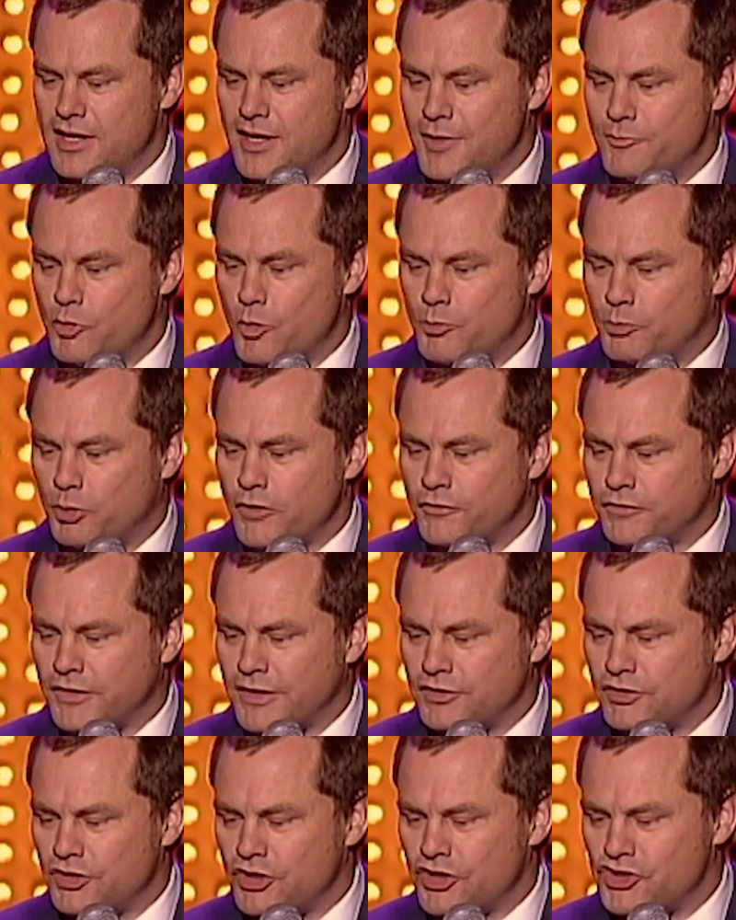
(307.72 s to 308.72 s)

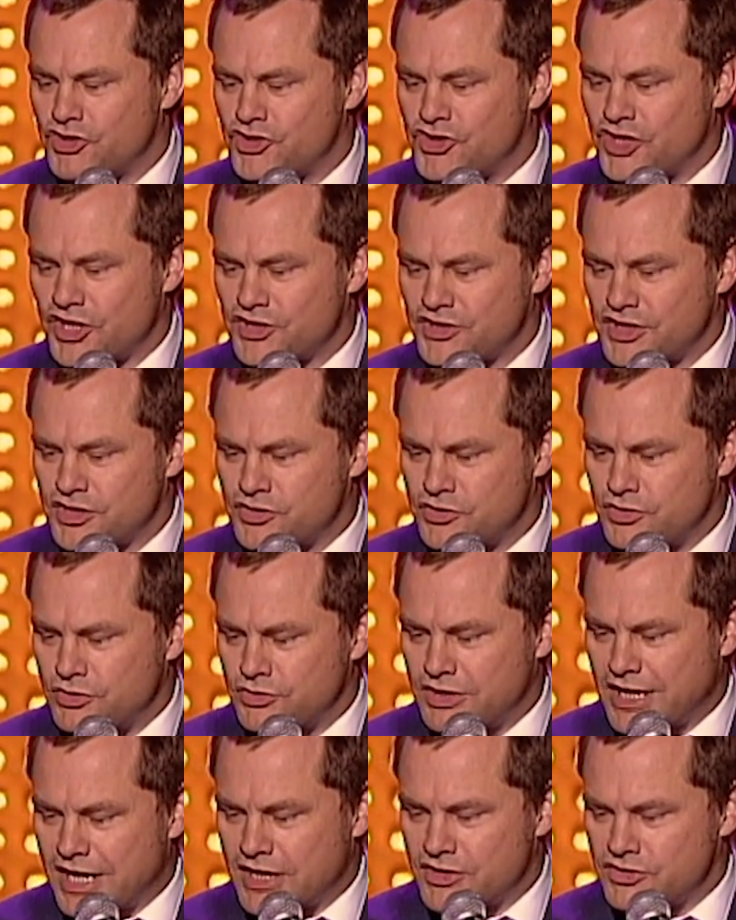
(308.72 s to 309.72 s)
Ibuprofen is just as
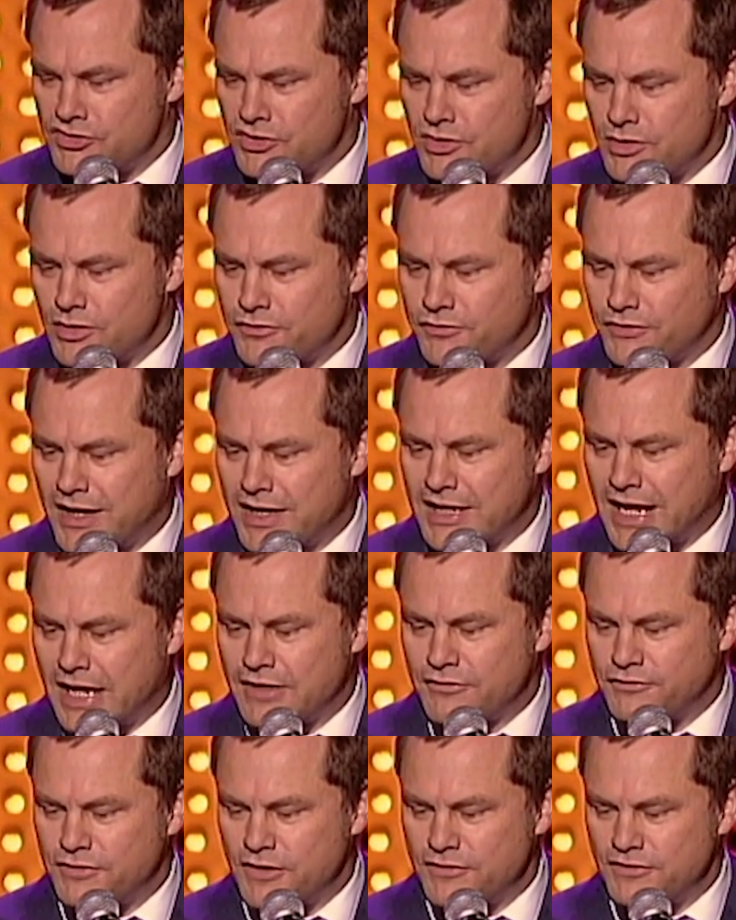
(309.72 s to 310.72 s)
good as Nurofen
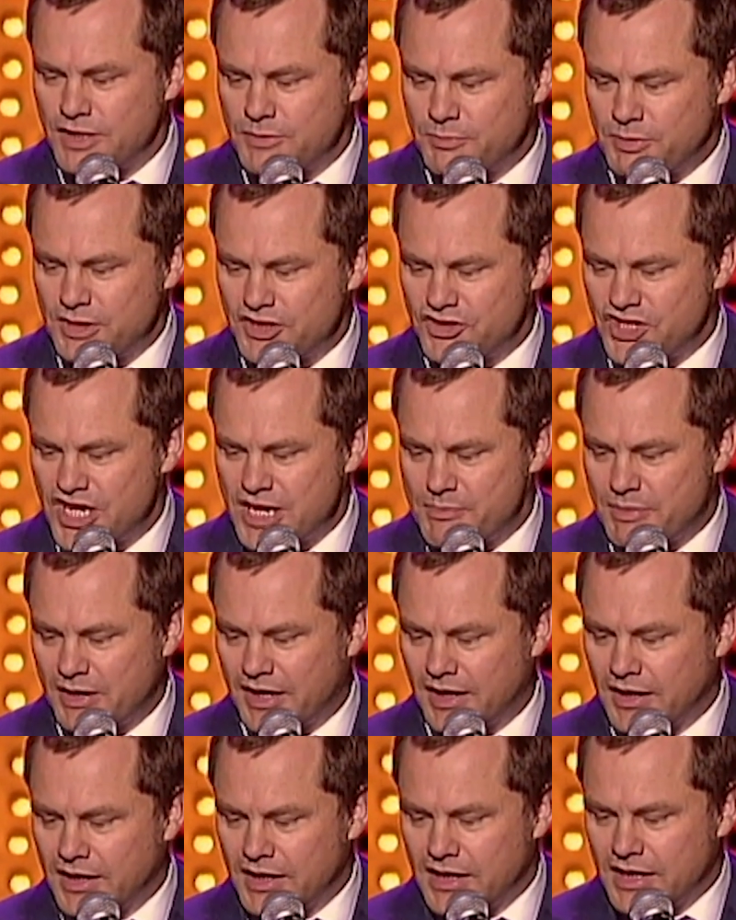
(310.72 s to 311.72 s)
and 50p
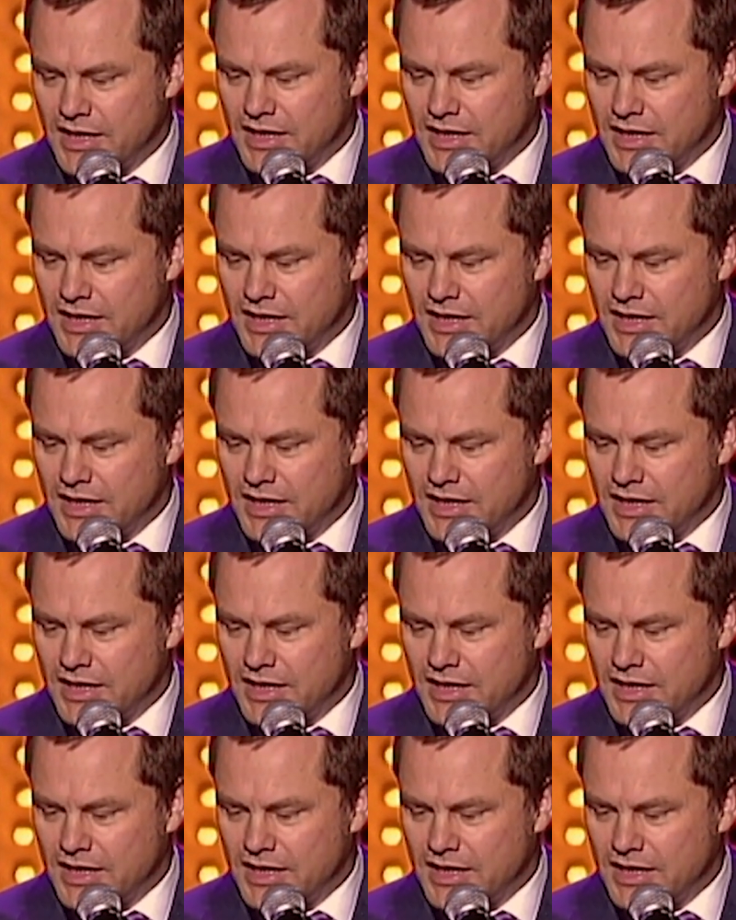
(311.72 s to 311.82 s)
cheaper.